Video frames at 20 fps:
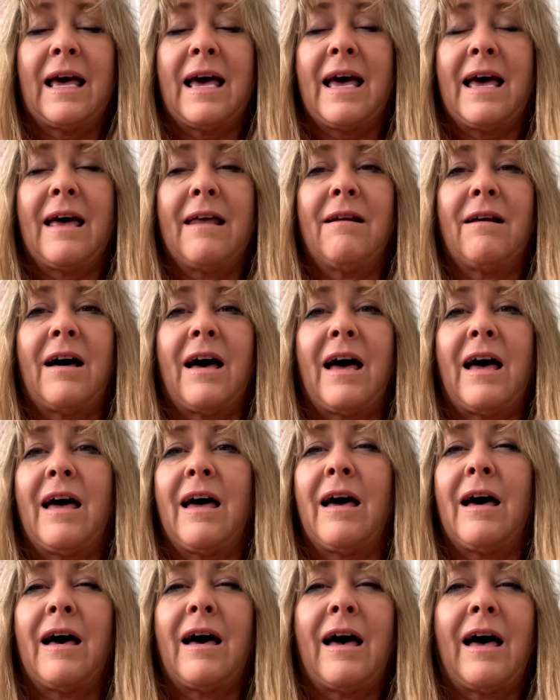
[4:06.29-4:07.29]
And
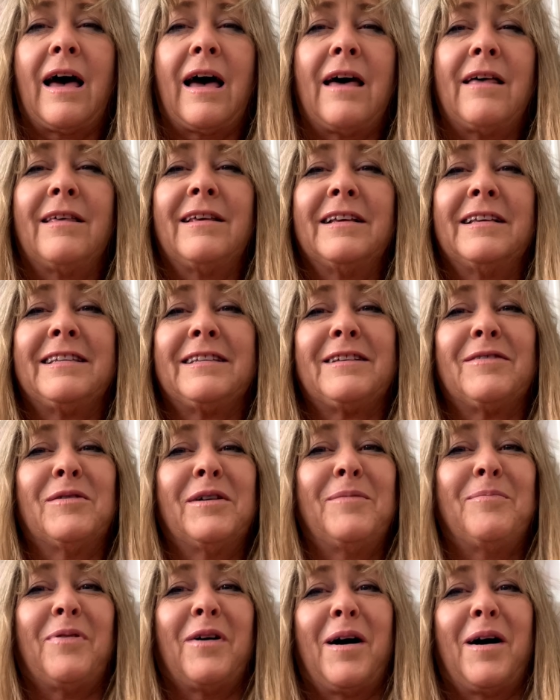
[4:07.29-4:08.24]
this would